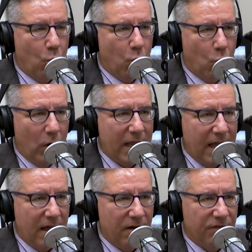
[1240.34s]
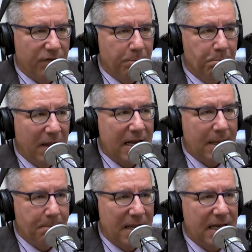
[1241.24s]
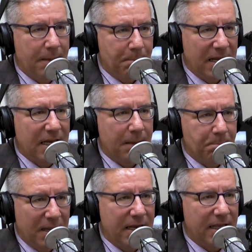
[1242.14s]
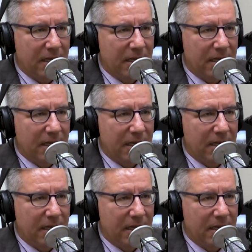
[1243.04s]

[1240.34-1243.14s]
we have many, many, many, many